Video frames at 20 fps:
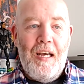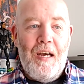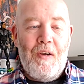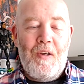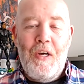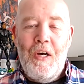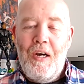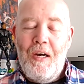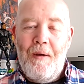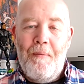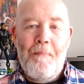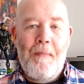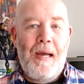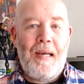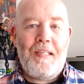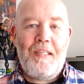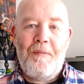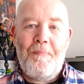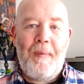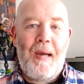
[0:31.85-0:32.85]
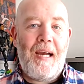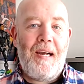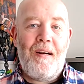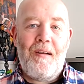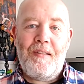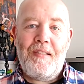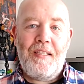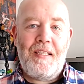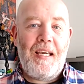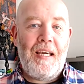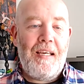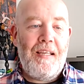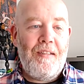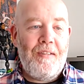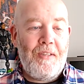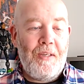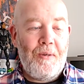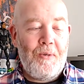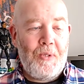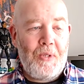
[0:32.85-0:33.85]
I've got a massive backlog to get
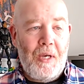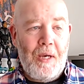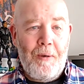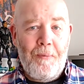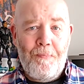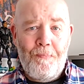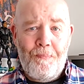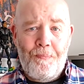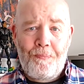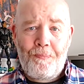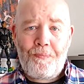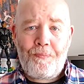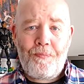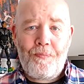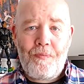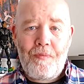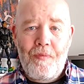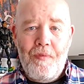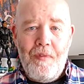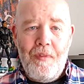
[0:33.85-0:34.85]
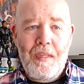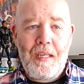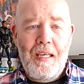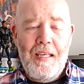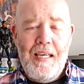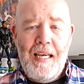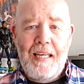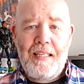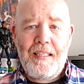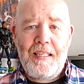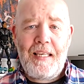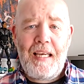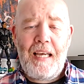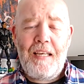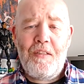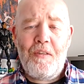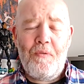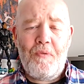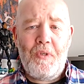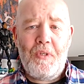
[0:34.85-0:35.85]
into, so yeah, it's a
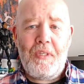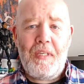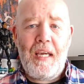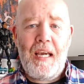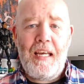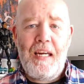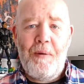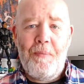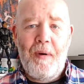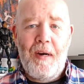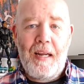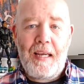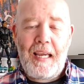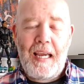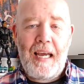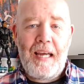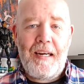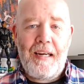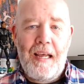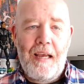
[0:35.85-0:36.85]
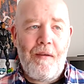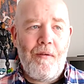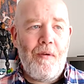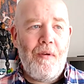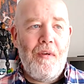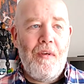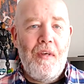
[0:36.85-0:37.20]
case of just getting them when I can now,